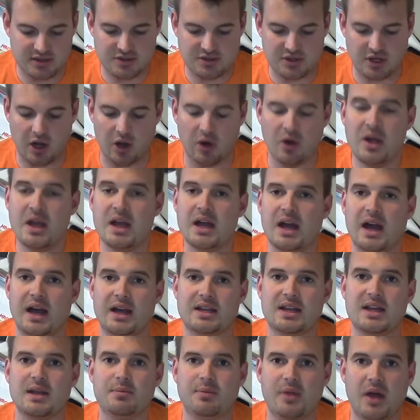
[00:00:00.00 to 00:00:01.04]
So
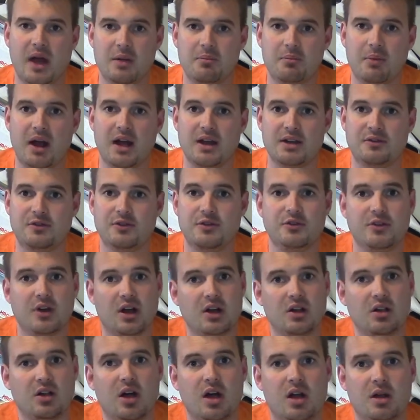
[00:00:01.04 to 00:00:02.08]
keep that in mind. If you've got
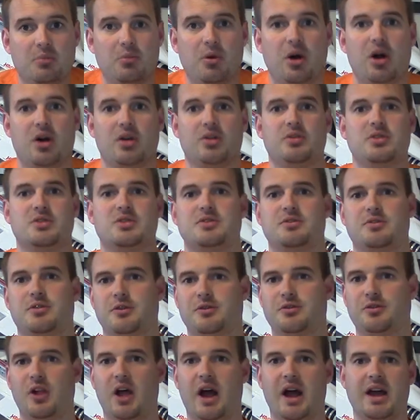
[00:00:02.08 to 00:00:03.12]
a lot of models, if you're
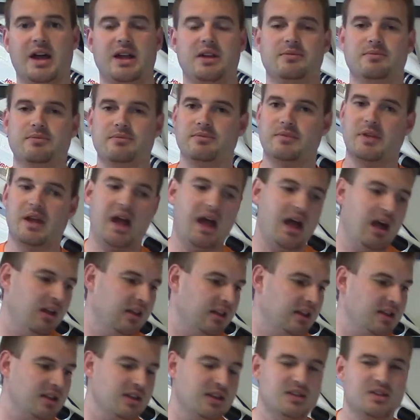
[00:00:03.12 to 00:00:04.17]
flying
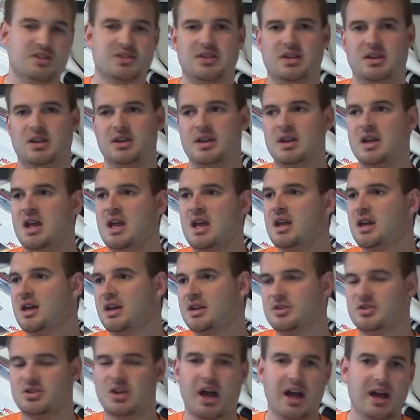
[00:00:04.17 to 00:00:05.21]
helis and
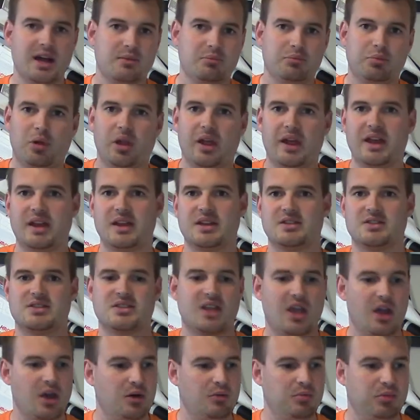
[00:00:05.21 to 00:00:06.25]
giant planes,
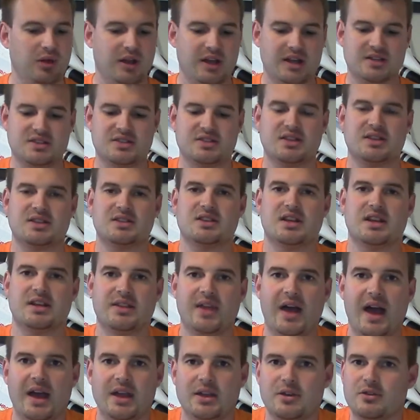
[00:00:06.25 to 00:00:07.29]
scale planes, things like
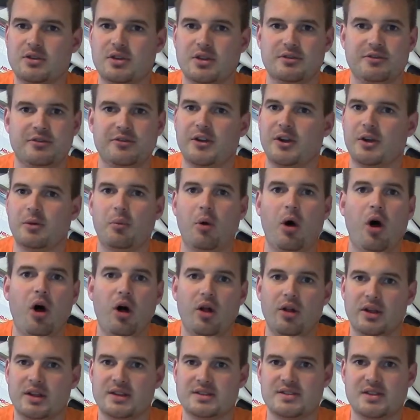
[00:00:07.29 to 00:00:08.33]
that, you can fit them
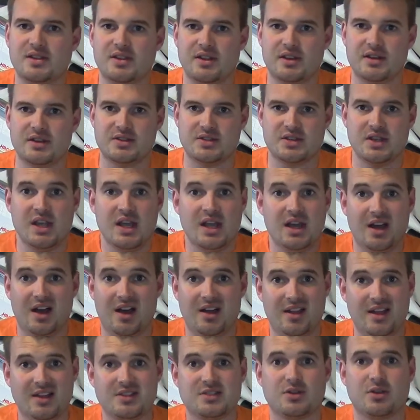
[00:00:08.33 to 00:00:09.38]
all into this.
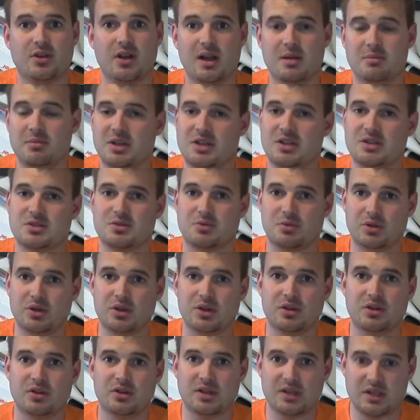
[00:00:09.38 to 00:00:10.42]
That's great because you really
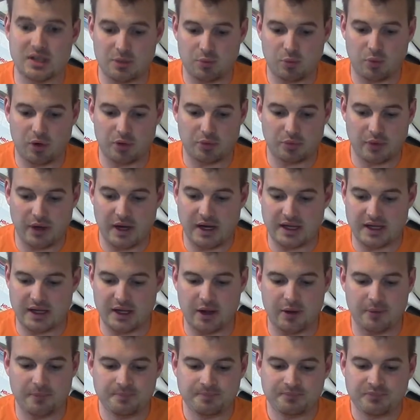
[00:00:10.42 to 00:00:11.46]
only need one
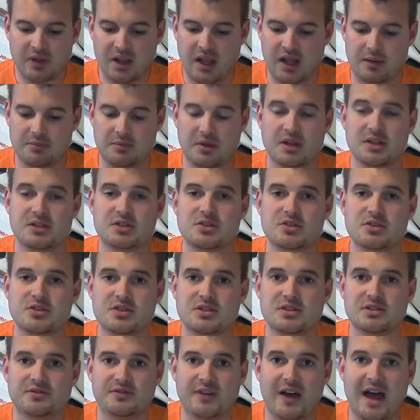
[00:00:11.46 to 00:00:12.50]
radio. Now this uses
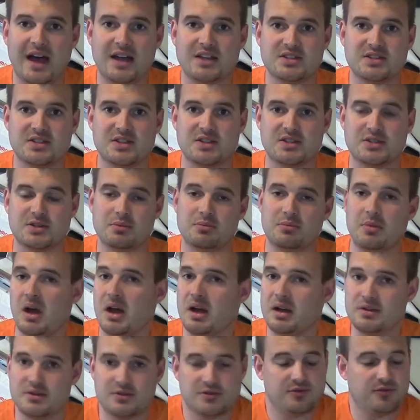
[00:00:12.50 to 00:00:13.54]
a fast system.
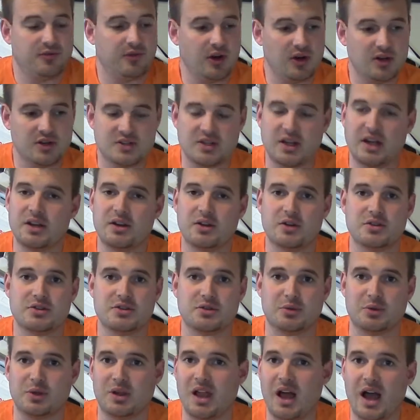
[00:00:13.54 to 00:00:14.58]
As far as I know, it's a
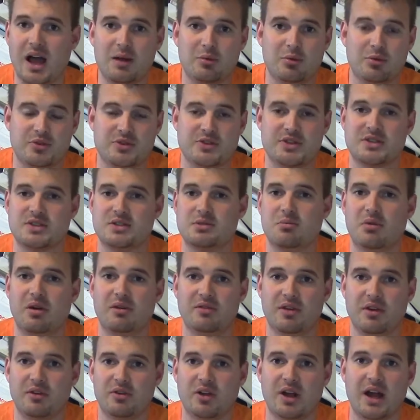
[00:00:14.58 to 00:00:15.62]
reliable system. I've
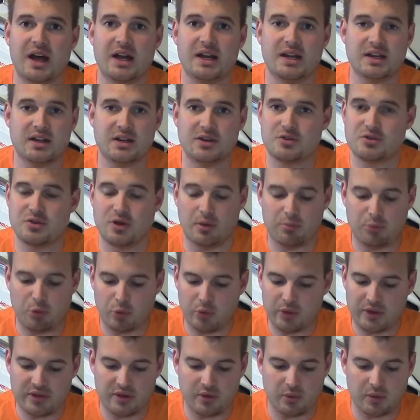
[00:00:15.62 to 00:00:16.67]
never had any trouble
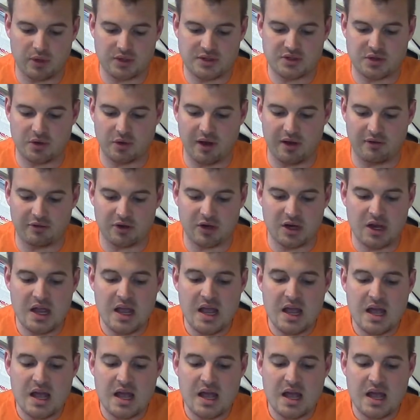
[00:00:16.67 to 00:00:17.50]
with it whatsoever.